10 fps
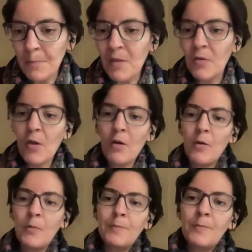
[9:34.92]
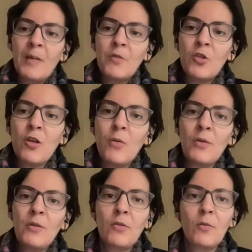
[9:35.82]
So I'm just
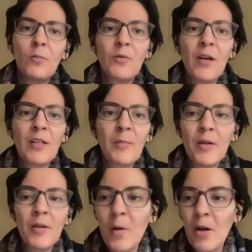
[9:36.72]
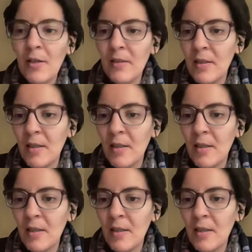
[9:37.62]
going to provide my remarks